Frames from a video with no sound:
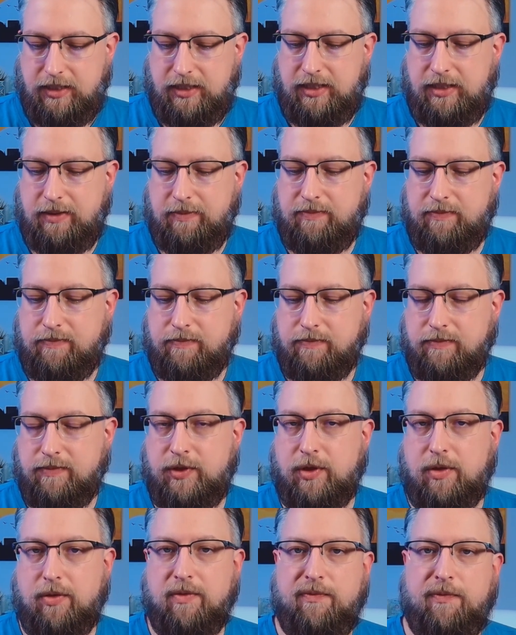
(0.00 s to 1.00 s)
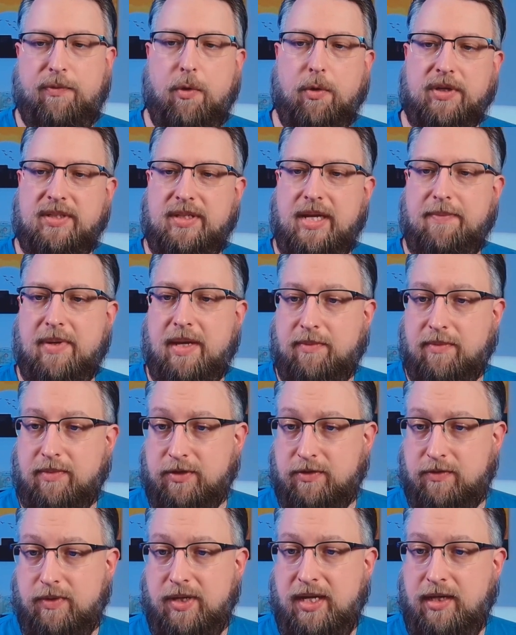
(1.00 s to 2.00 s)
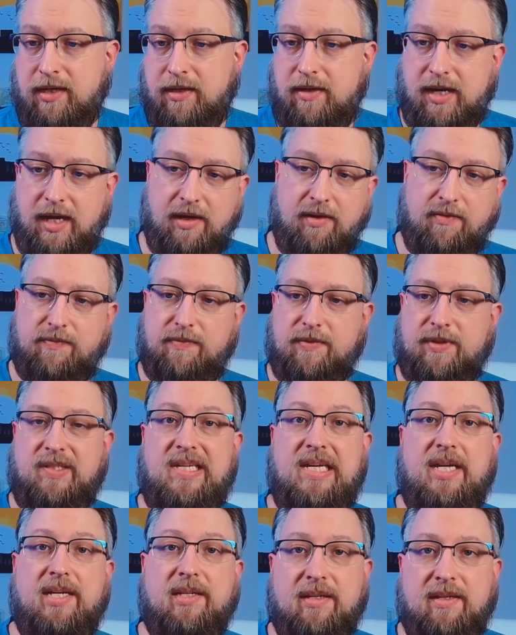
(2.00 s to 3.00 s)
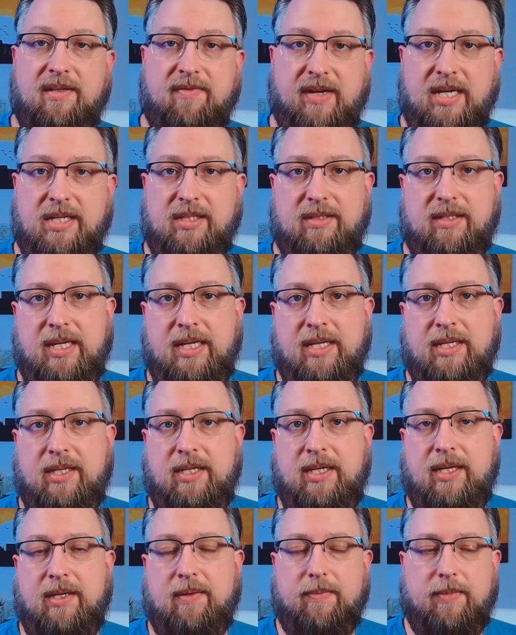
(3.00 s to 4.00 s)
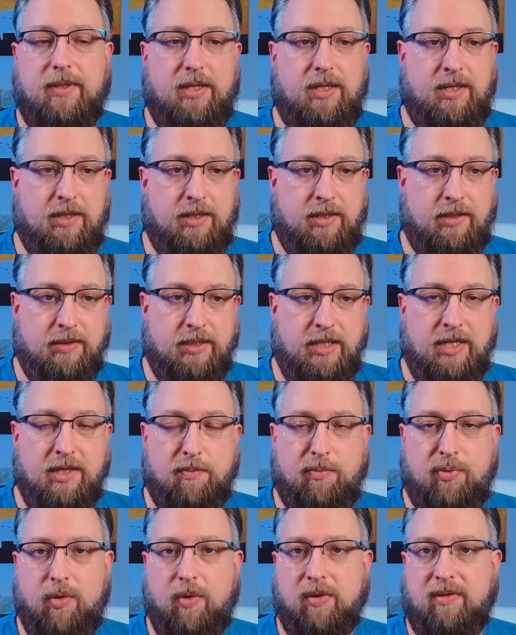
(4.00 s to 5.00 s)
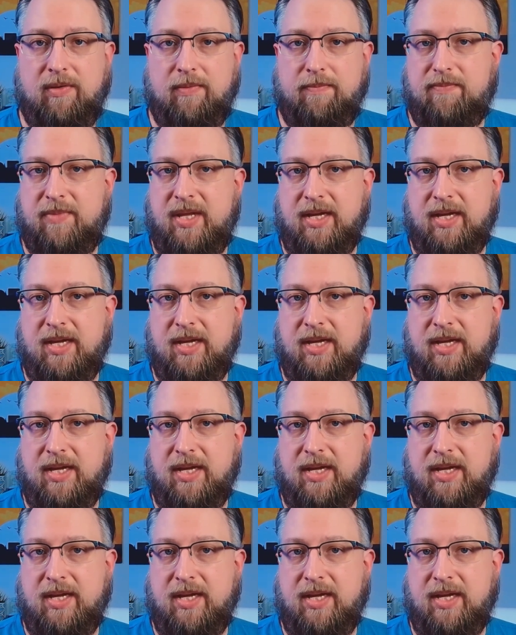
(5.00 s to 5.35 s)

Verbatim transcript: Um, so for step number three, kind of seeing the device in the uh, in the portal,